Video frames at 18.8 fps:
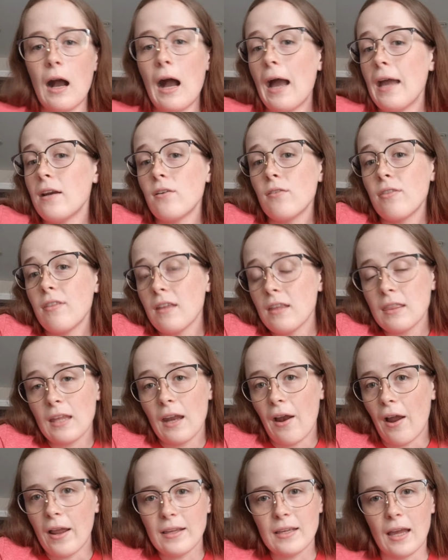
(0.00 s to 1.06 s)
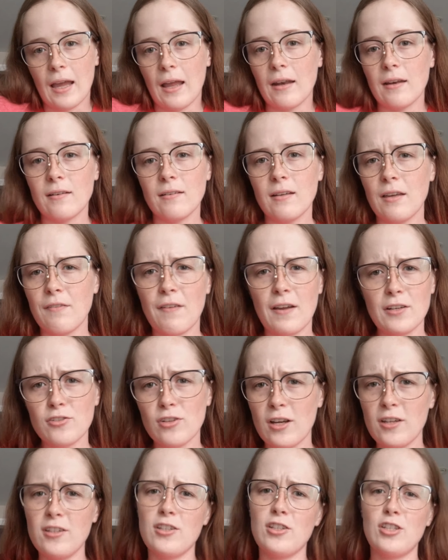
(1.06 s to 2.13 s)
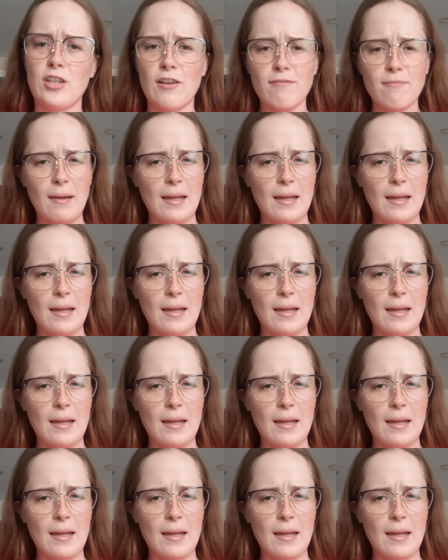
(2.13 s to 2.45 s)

I don't think that I can. If I tried to shove